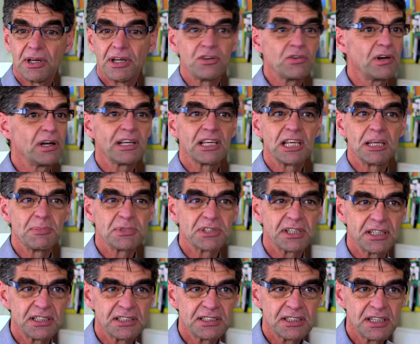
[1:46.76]
And really keeps
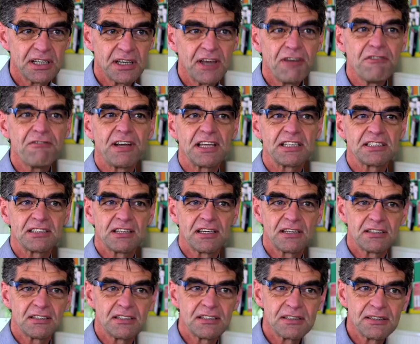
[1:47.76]
kids
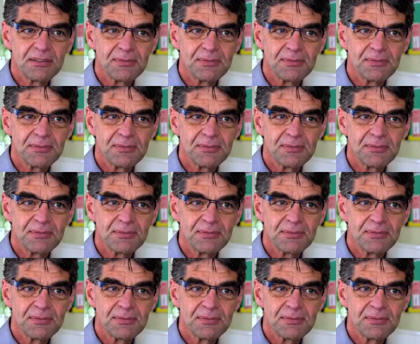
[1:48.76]
fascinated.